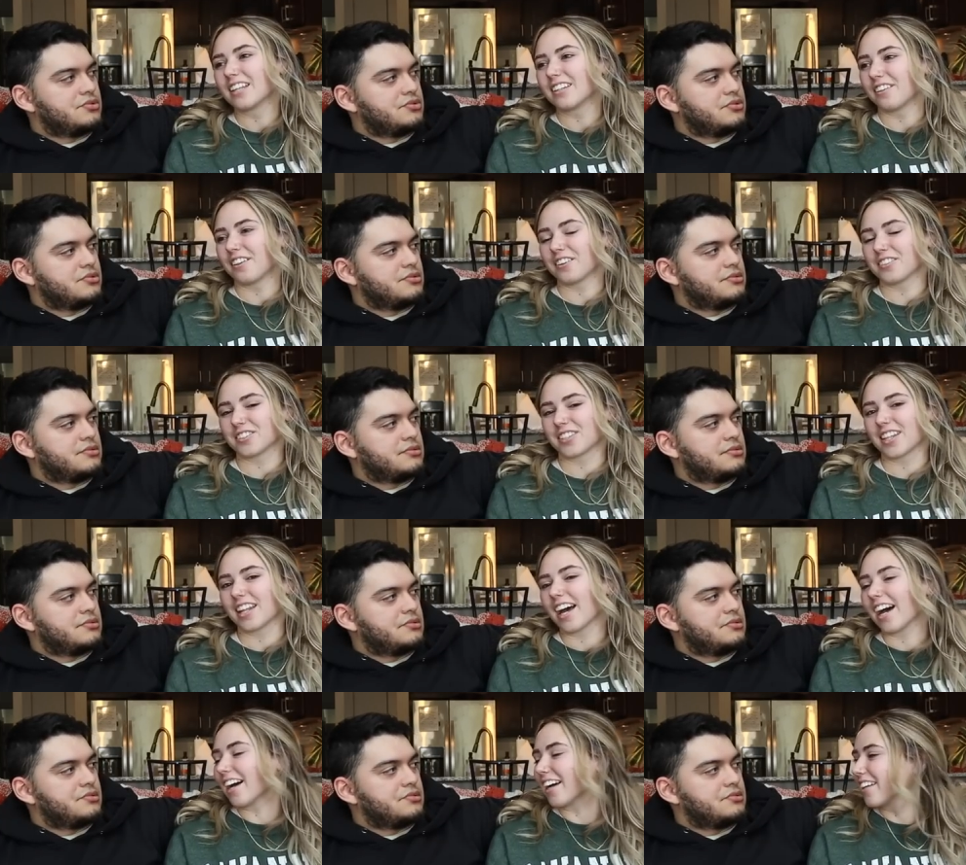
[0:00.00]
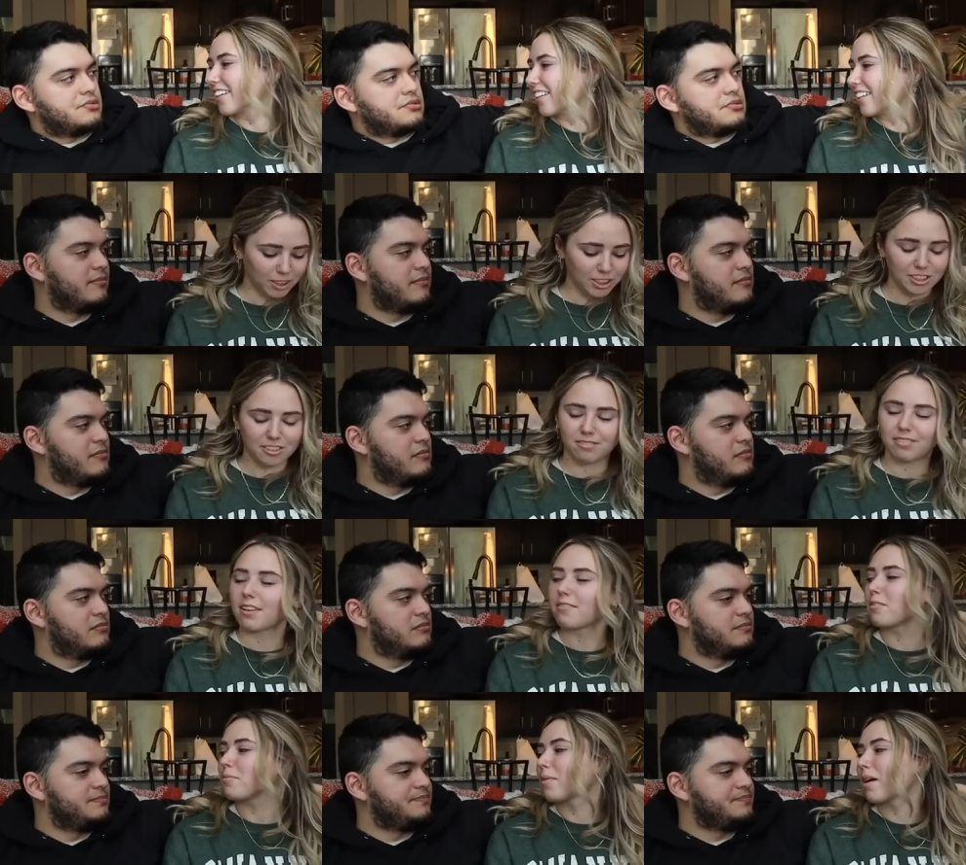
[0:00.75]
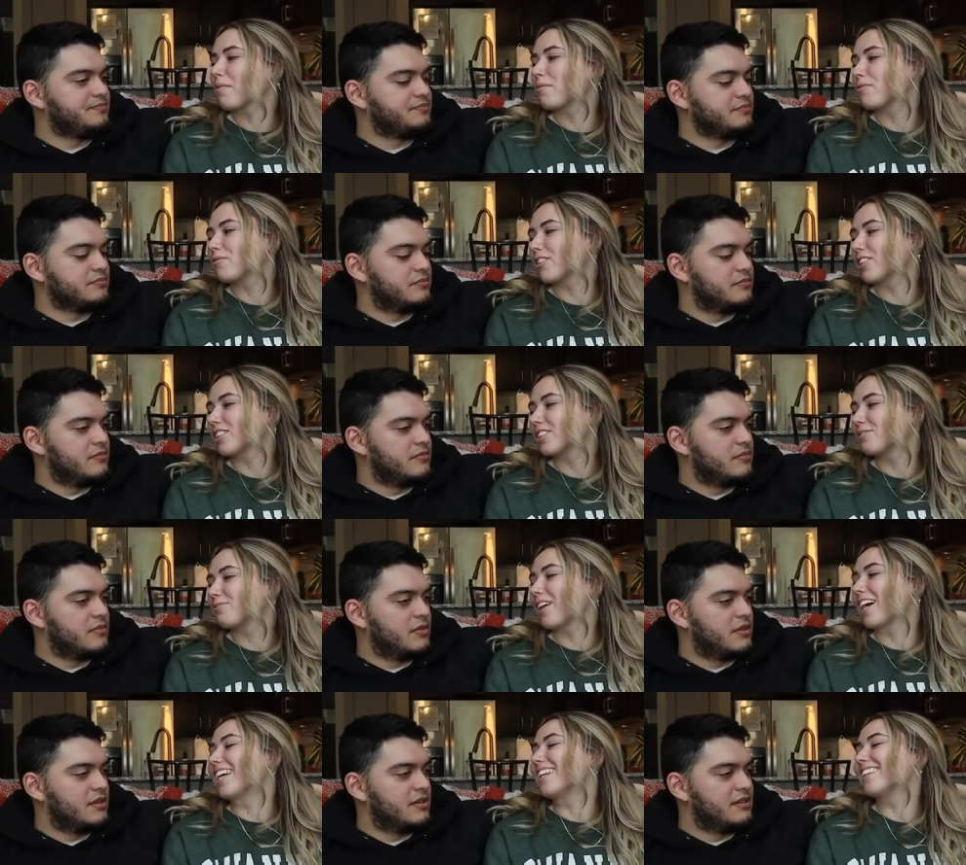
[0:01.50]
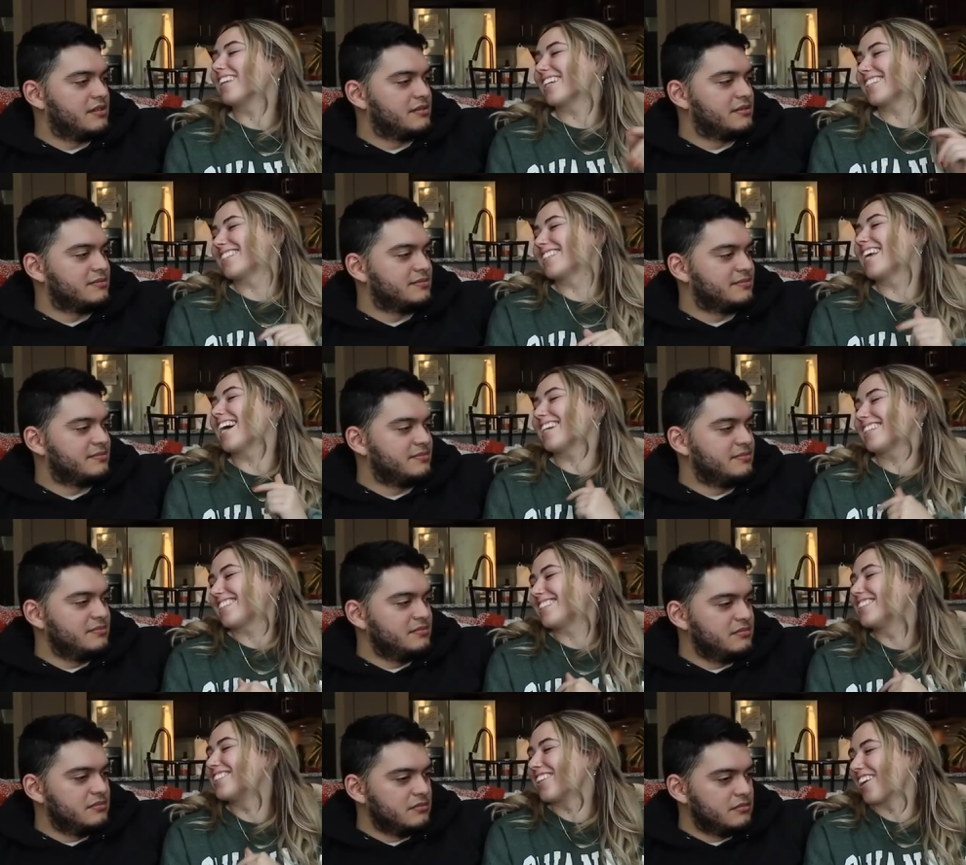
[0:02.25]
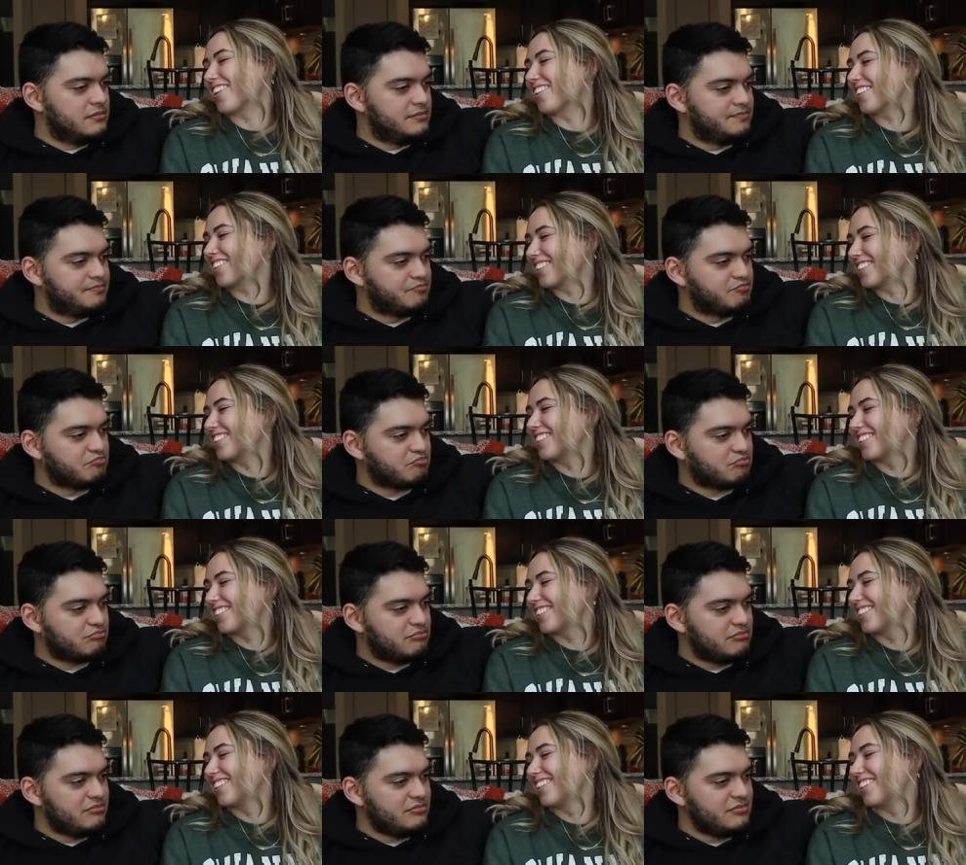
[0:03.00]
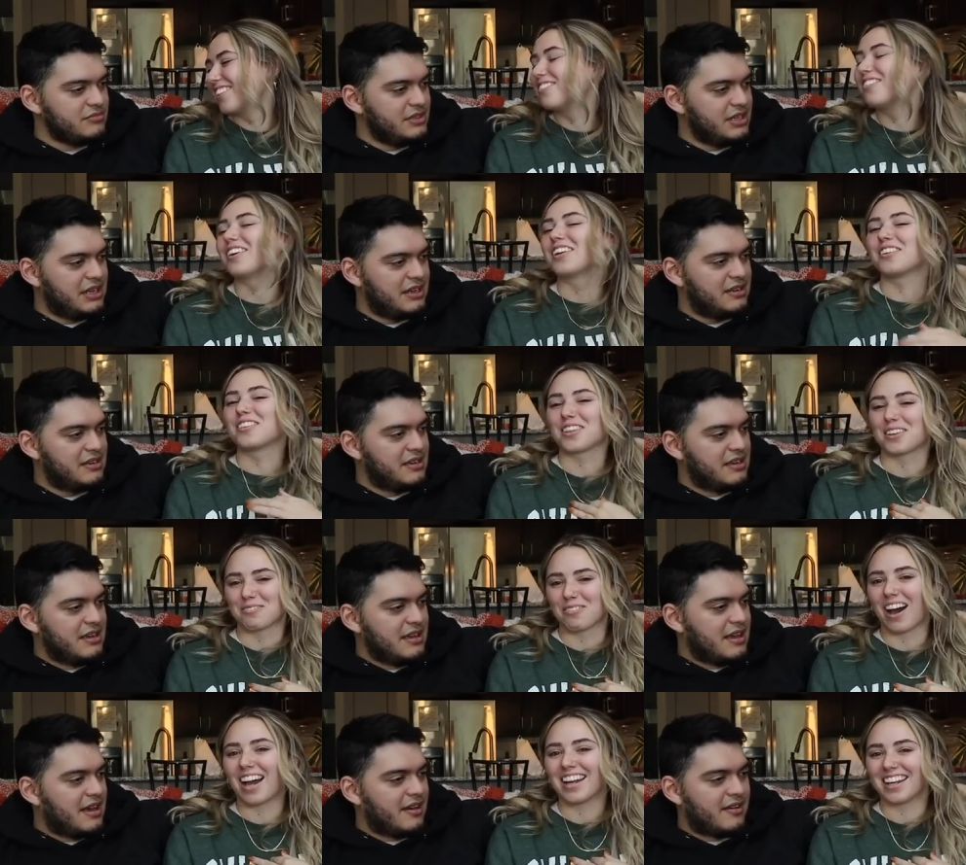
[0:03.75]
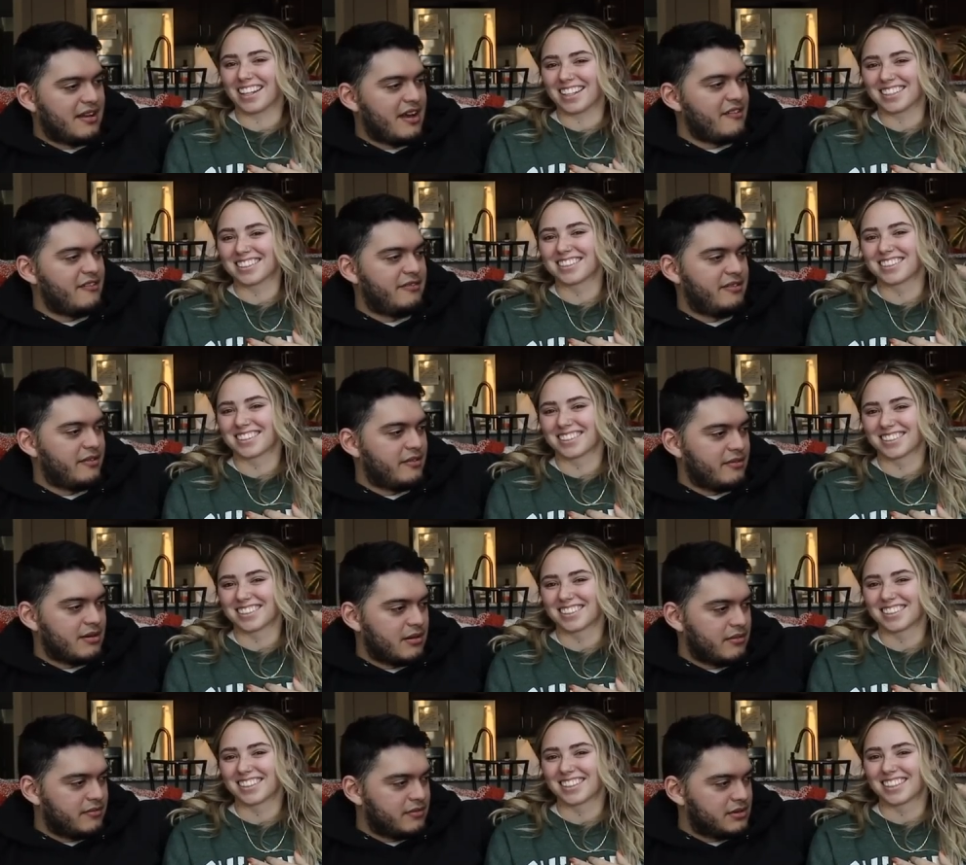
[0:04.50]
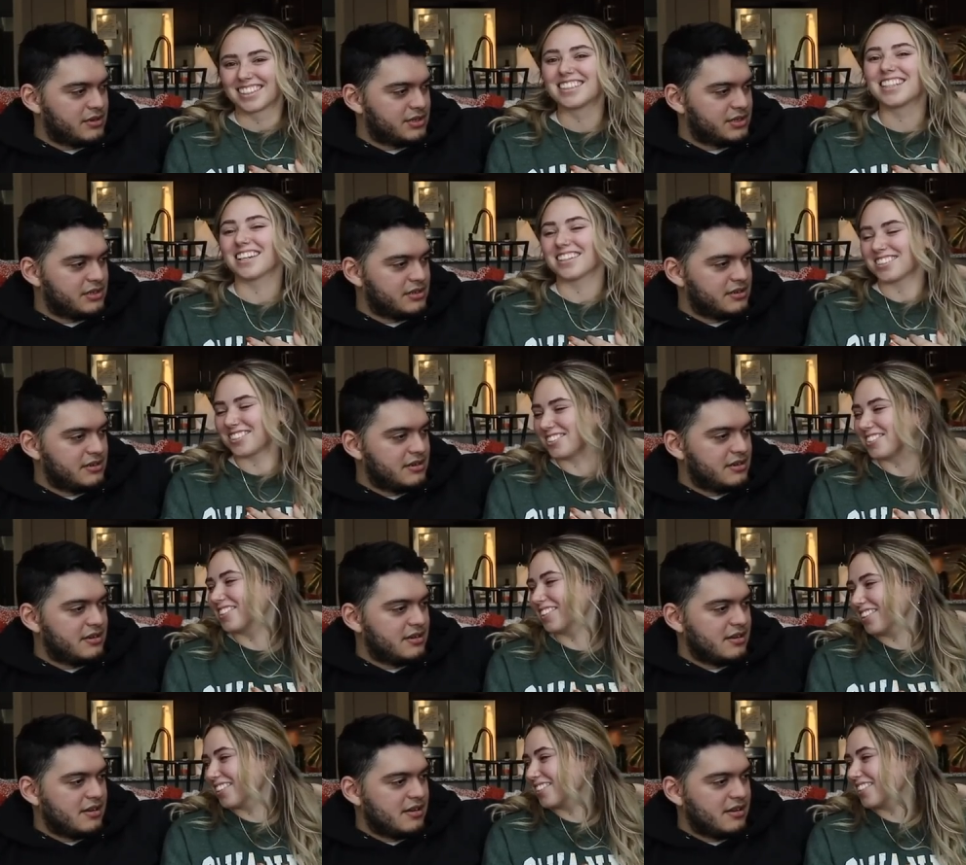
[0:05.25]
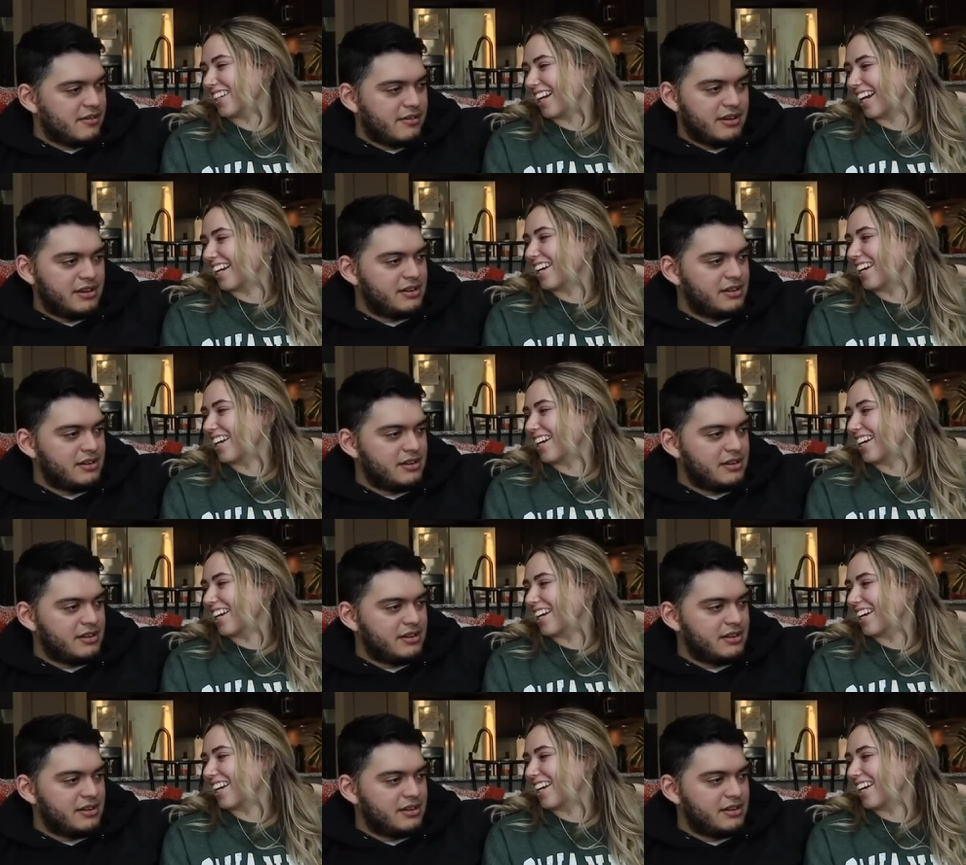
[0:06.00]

Speaker 1: there's that. What's your favorite Bible verse? Wait, let's guess each other's. What do you think mine I don't is? have a favorite Bible verse. Yes, you do. No, I, I